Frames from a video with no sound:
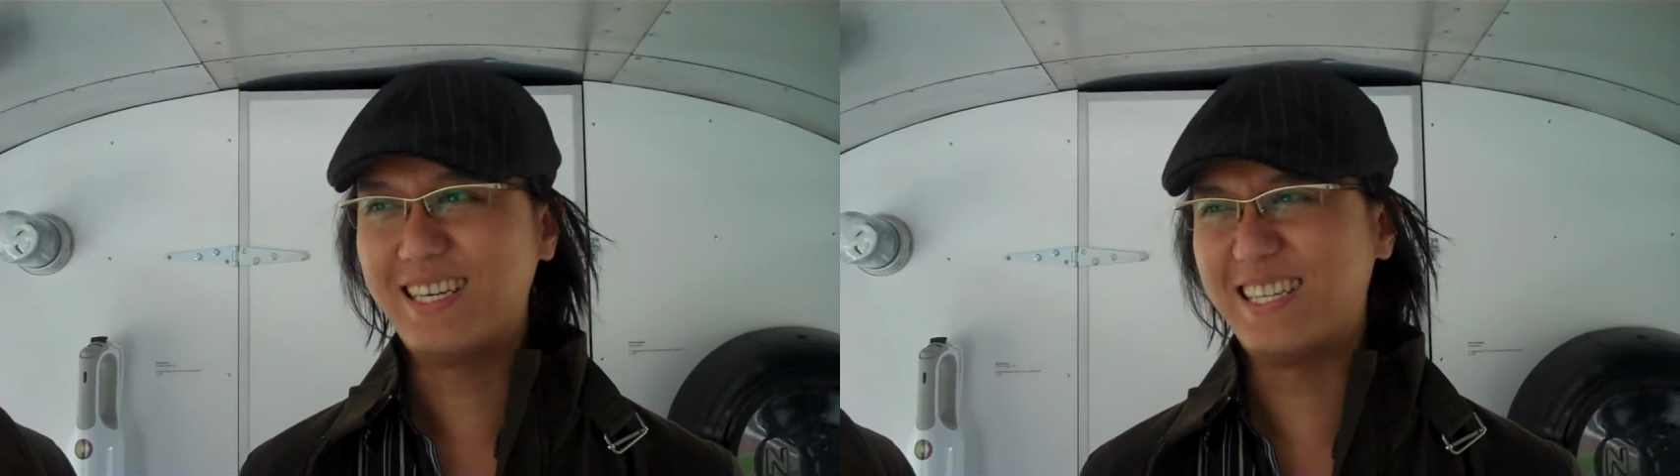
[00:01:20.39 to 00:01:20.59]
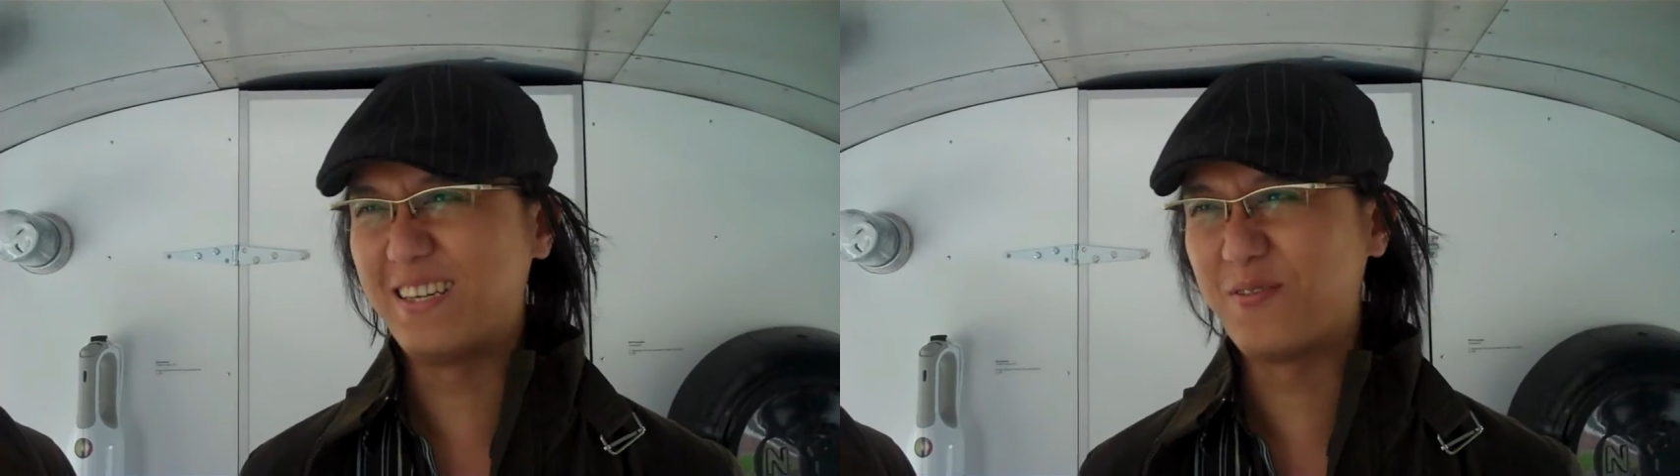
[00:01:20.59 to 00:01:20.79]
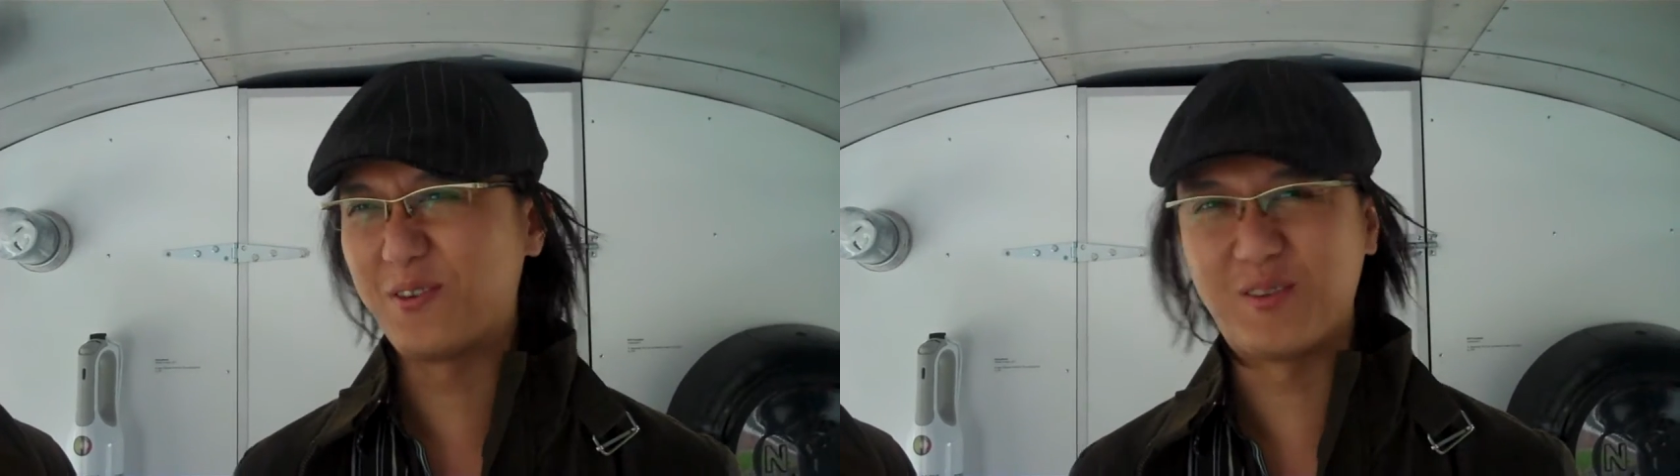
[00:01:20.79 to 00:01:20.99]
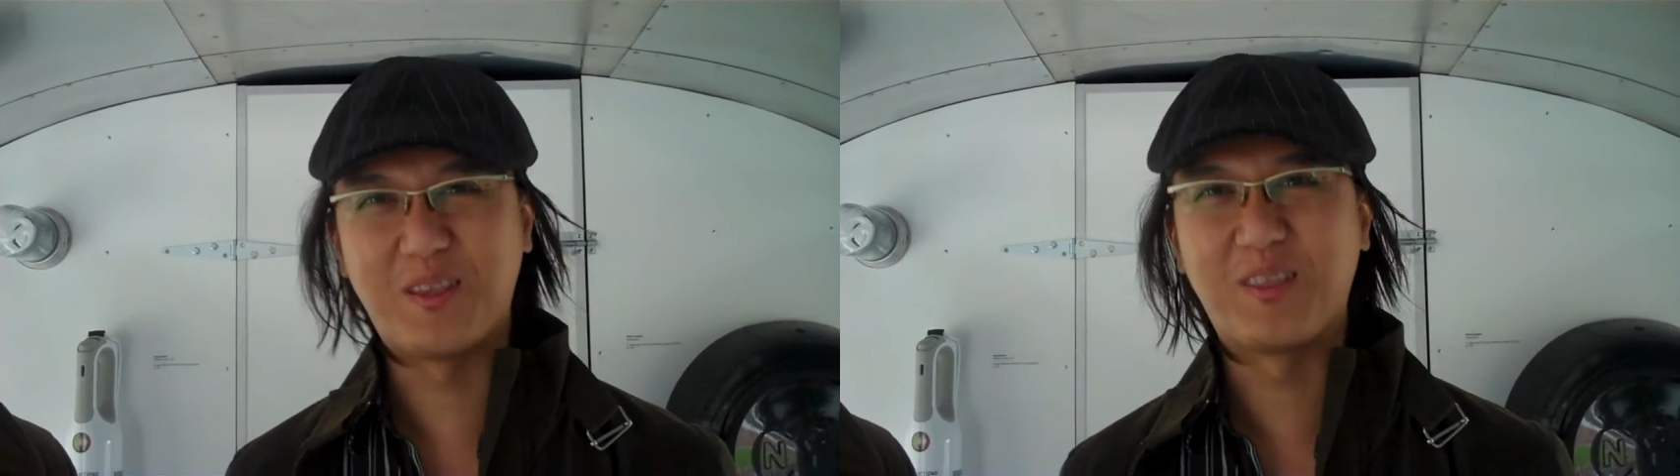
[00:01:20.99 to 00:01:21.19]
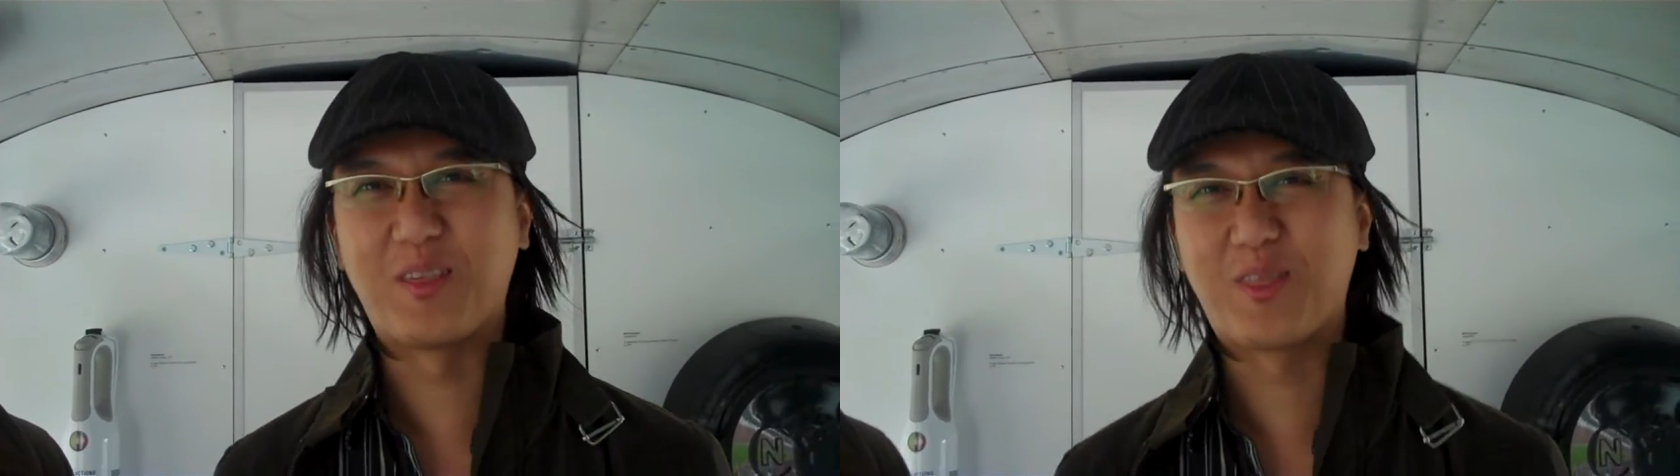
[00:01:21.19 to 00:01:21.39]
and I forgot
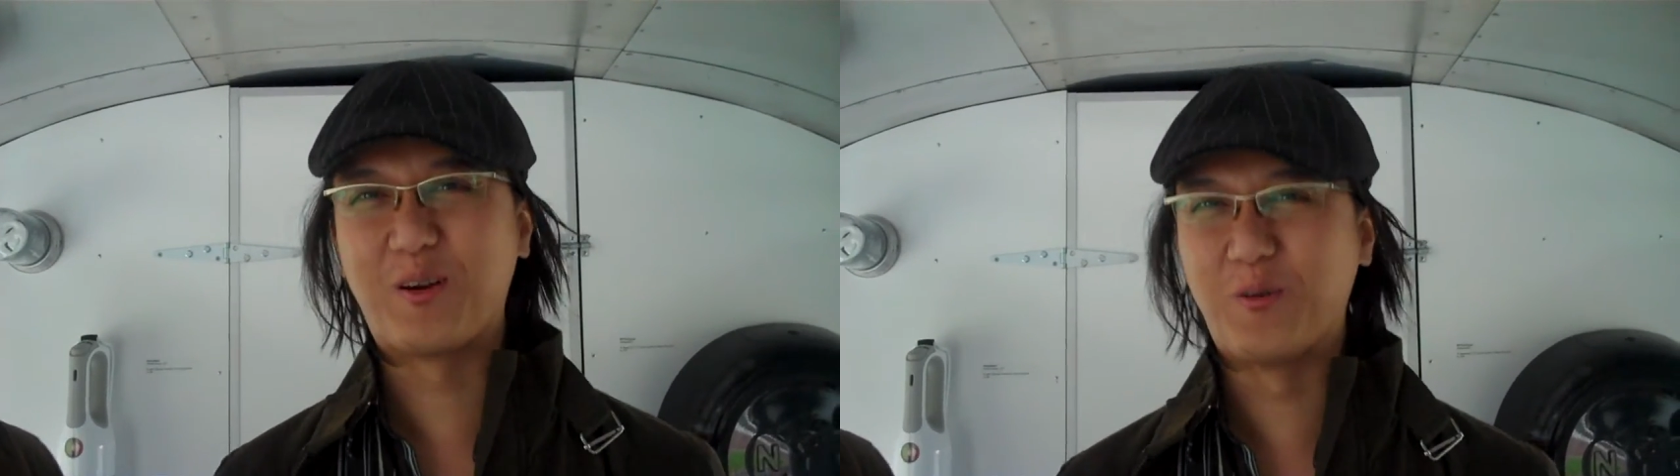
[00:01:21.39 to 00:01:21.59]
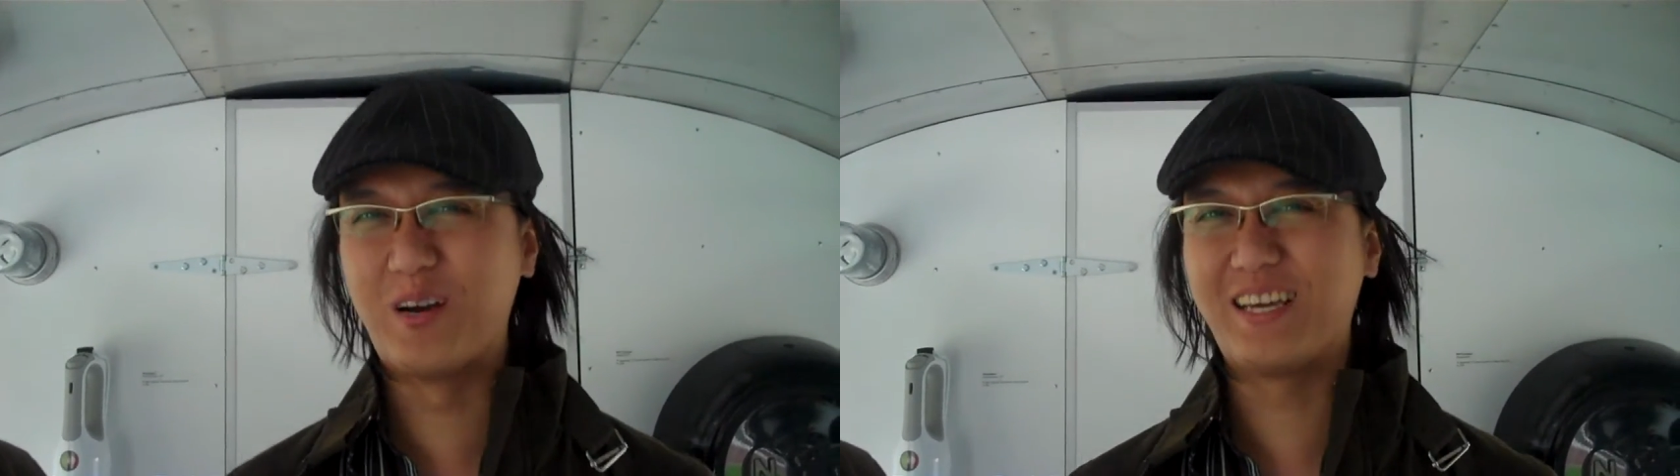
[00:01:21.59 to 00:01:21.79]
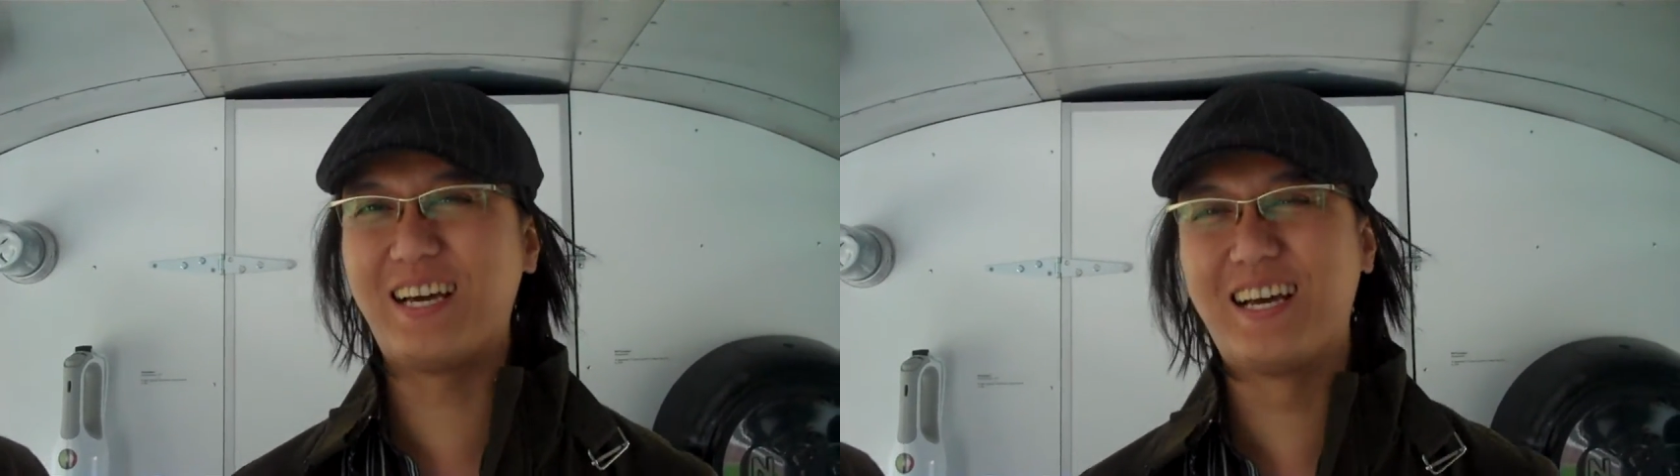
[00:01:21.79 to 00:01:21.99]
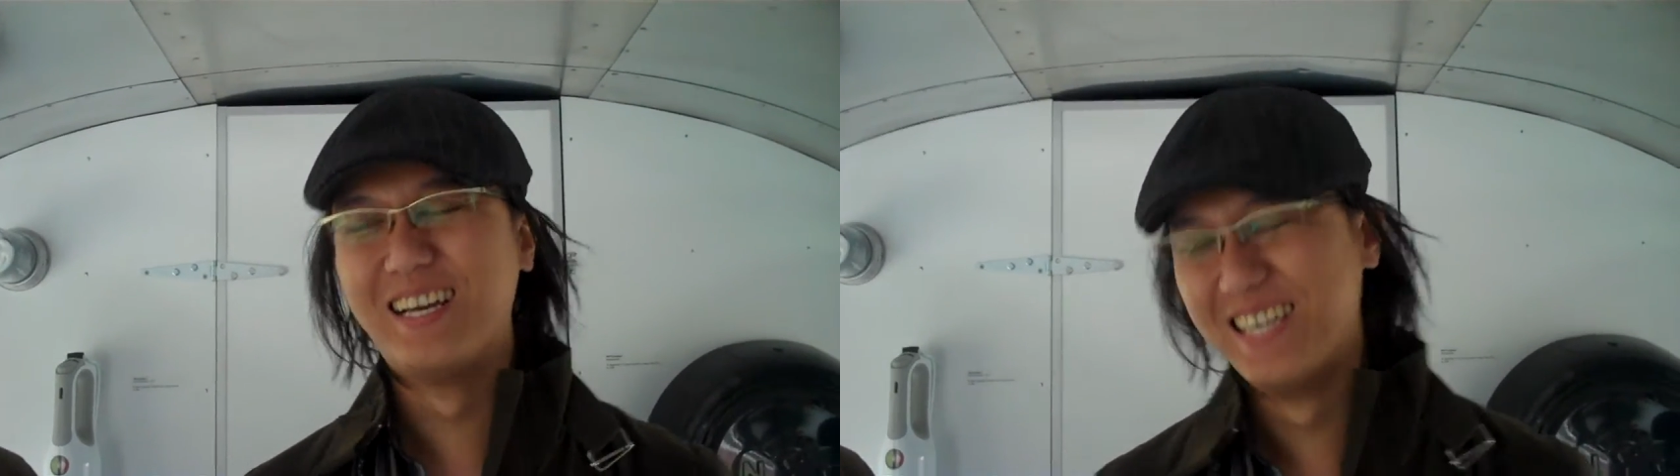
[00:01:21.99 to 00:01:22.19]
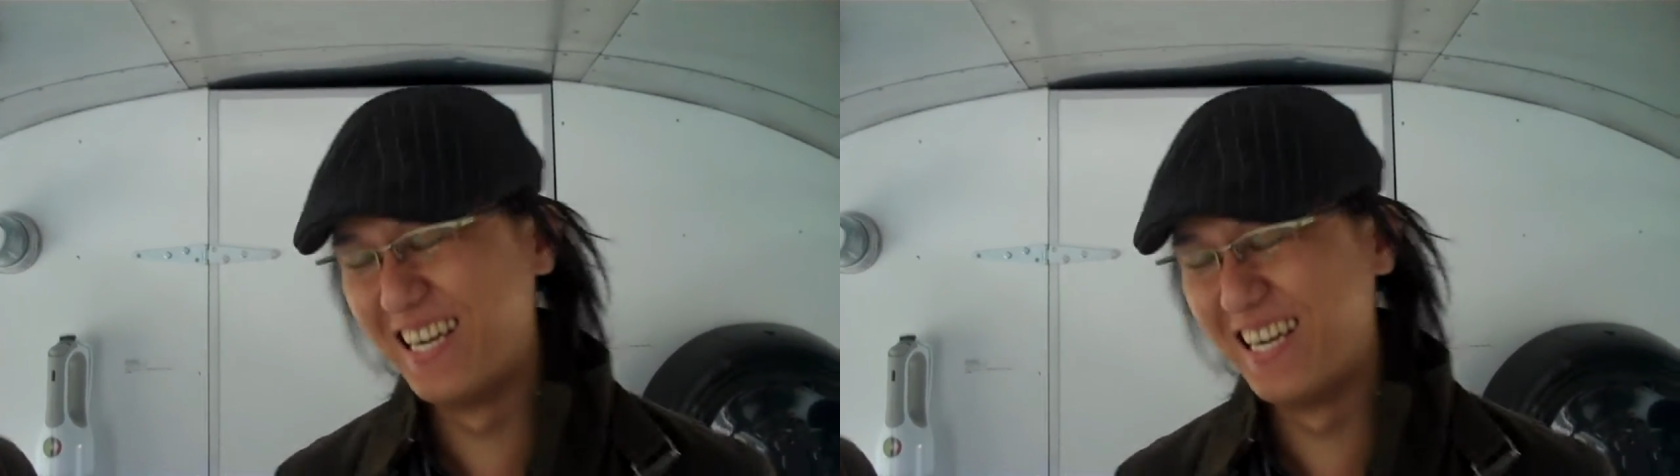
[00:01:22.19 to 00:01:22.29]
the third one. Yeah.